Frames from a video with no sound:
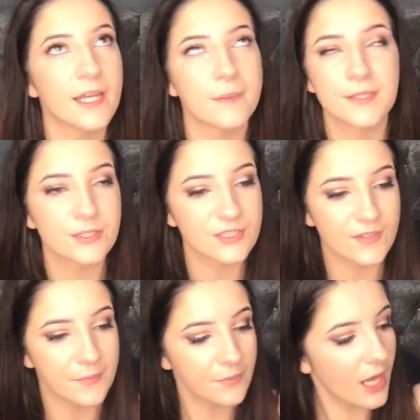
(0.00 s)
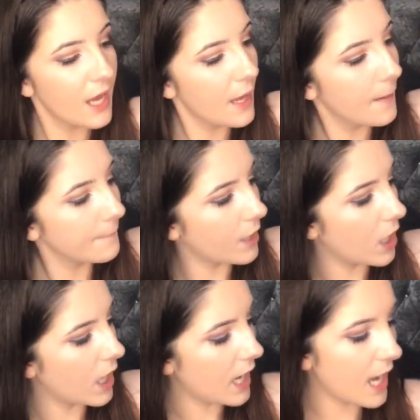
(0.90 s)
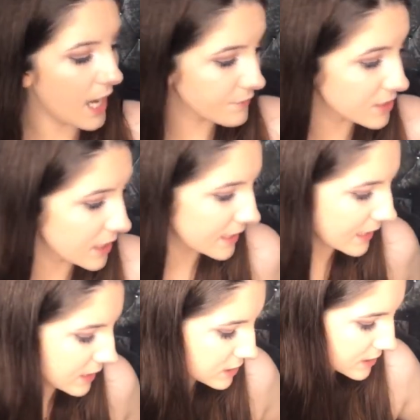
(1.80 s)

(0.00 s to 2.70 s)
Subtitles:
anyway, so it's fine. But I really like that